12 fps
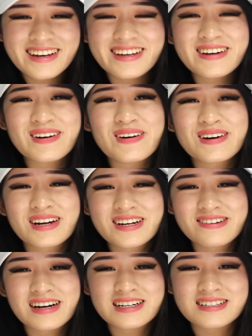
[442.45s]
He
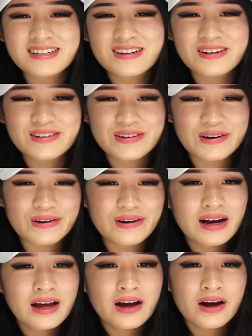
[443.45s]
auto-corrected her, y'all.